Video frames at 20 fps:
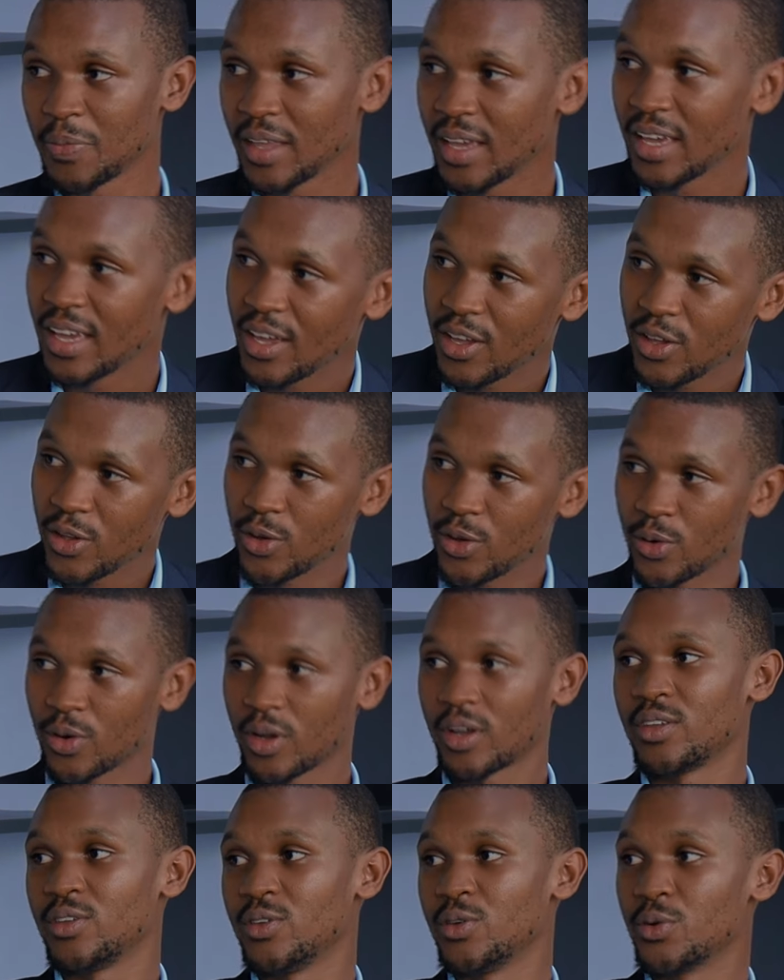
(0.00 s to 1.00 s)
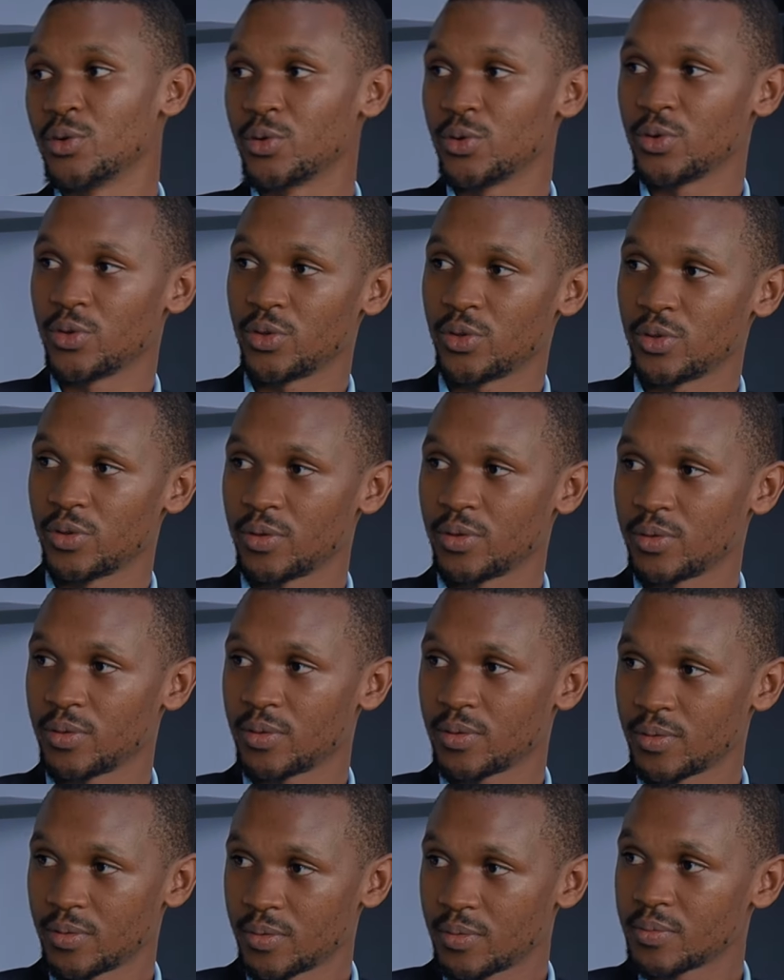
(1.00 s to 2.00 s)
Oh, that's you, nice. You Wait,
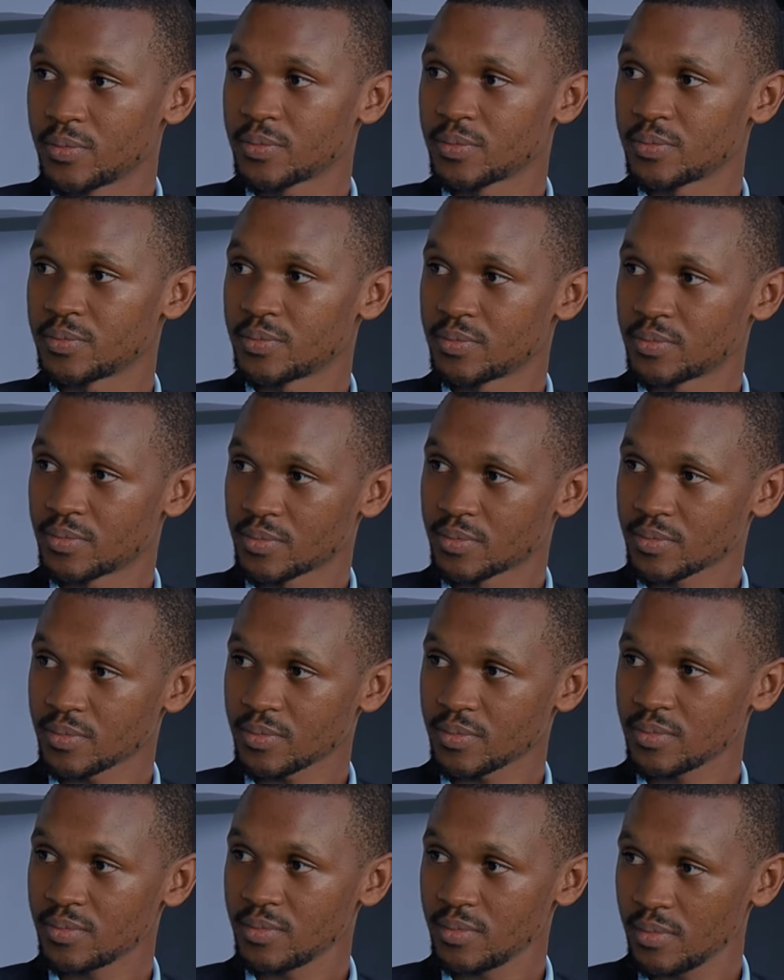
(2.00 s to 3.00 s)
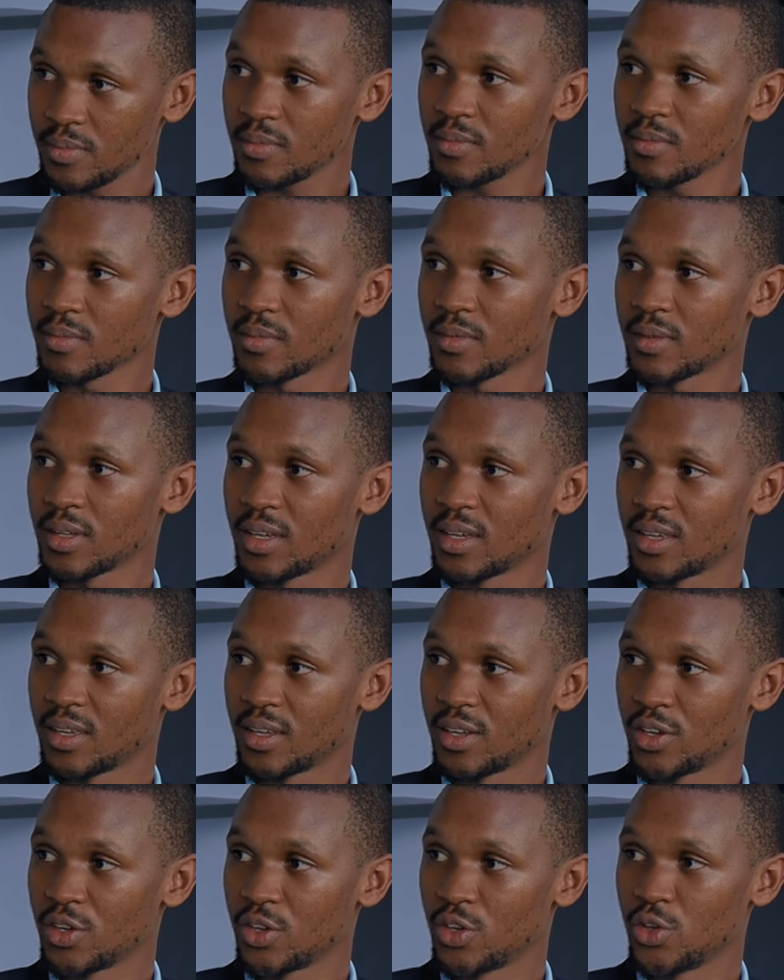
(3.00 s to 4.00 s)
so dania juice, you blend, I blend
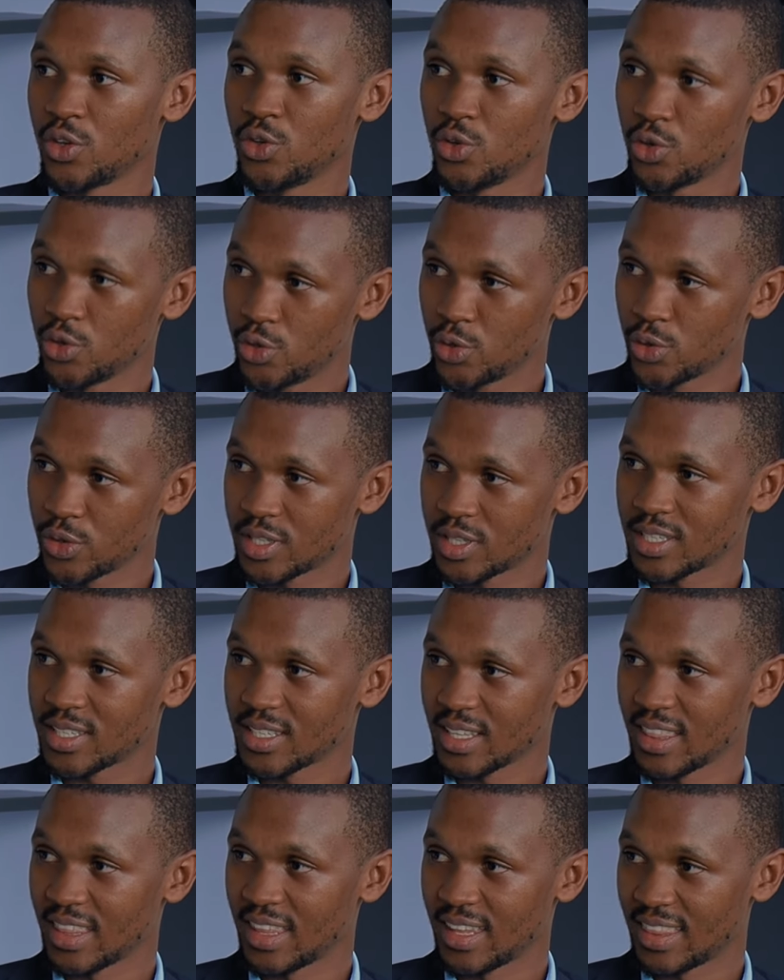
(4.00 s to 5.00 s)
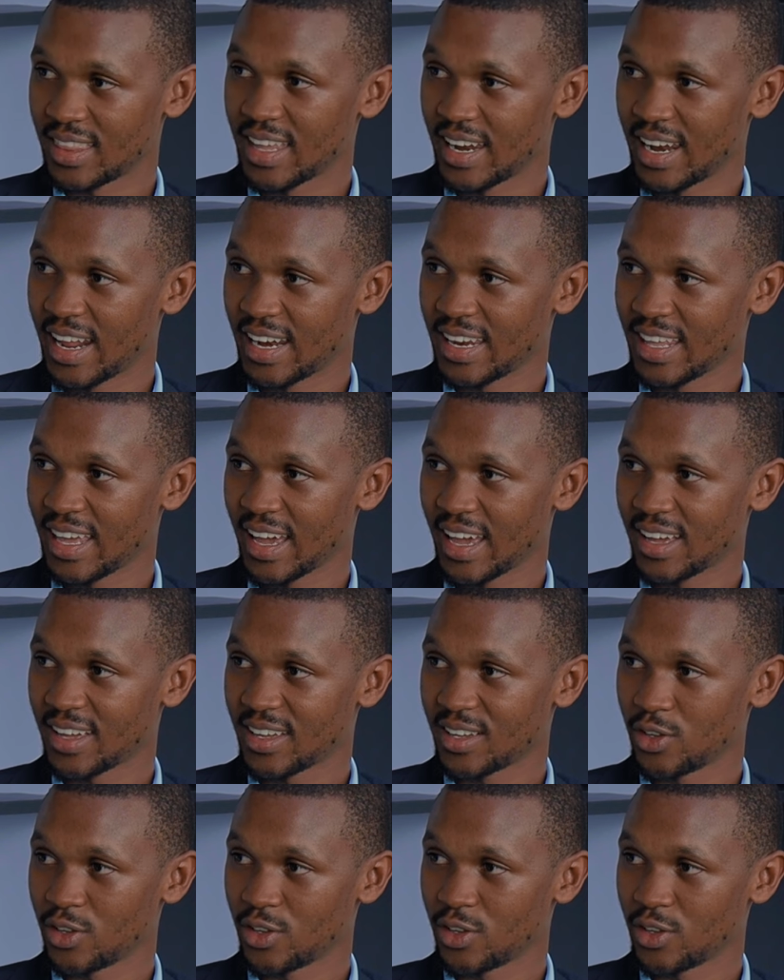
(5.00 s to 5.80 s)
the juice? You juice the, the dania.